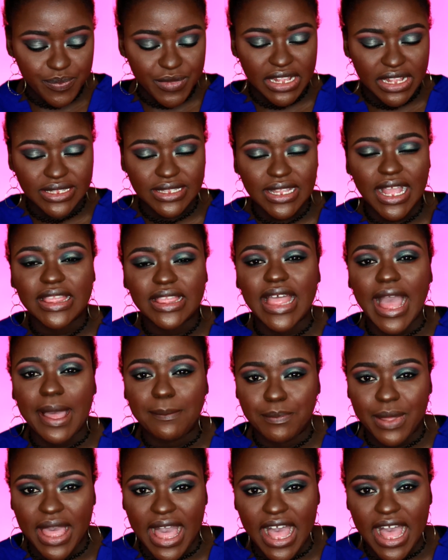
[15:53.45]
It's not
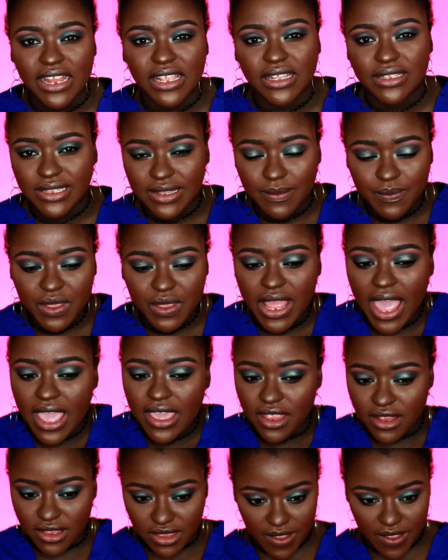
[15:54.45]
that bad. It's something I
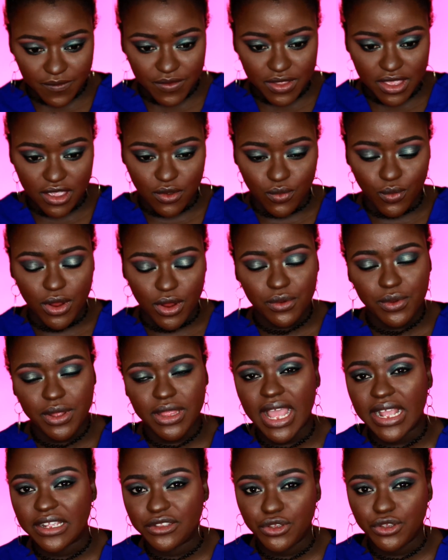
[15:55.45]
can definitely work
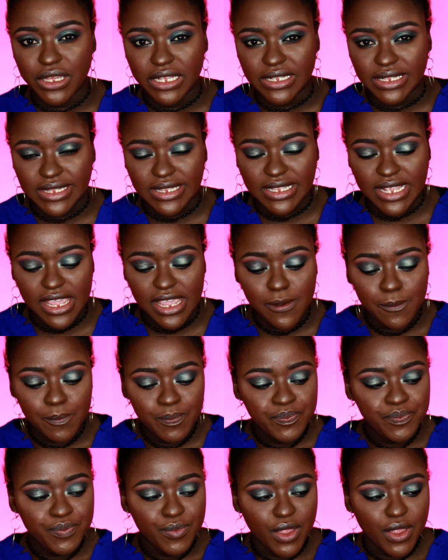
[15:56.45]
with, as you can see.
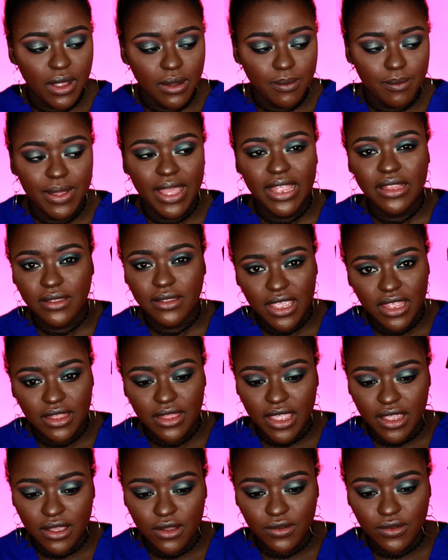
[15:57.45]
But
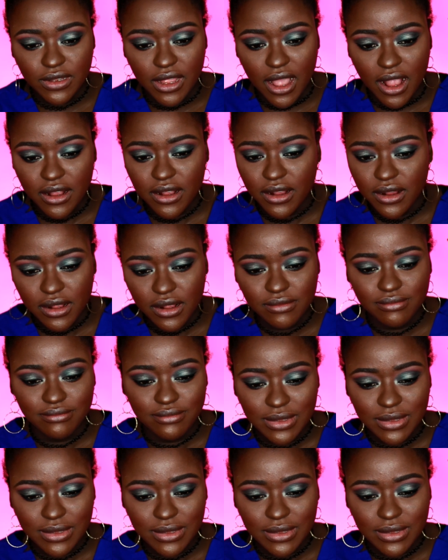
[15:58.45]
can they go darker?